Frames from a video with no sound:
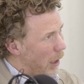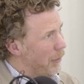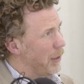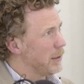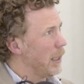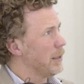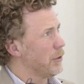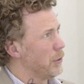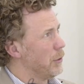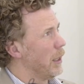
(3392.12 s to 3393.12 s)
I think
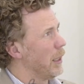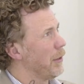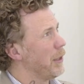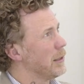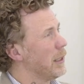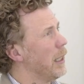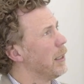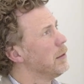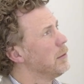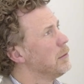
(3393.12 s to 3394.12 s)
that's true, and I think
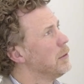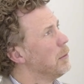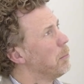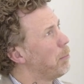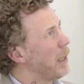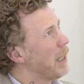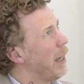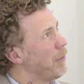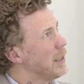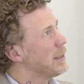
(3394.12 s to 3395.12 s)
that. But
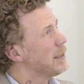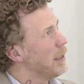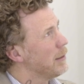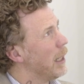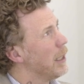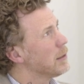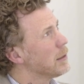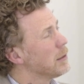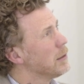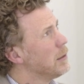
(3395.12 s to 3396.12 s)
having said
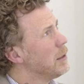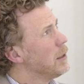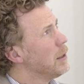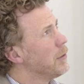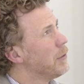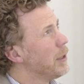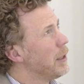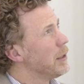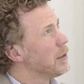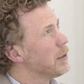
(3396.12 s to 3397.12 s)
that,
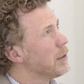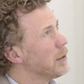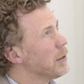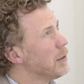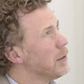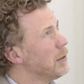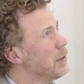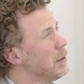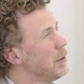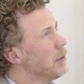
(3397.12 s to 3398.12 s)
there's
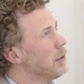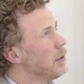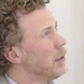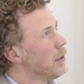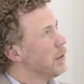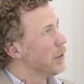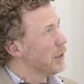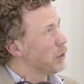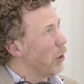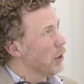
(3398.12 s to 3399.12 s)

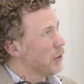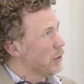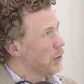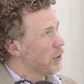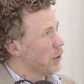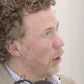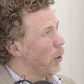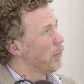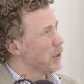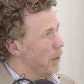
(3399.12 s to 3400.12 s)
also
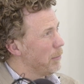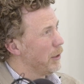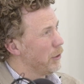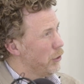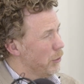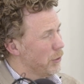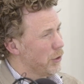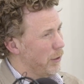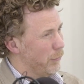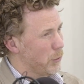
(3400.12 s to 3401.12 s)
obviously been a
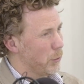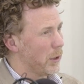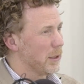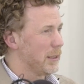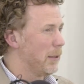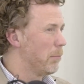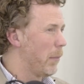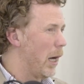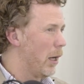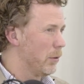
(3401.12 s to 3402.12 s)
huge shift towards
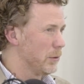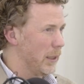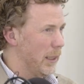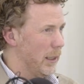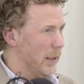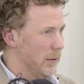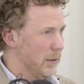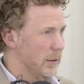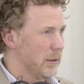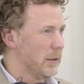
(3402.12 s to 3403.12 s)
inbound and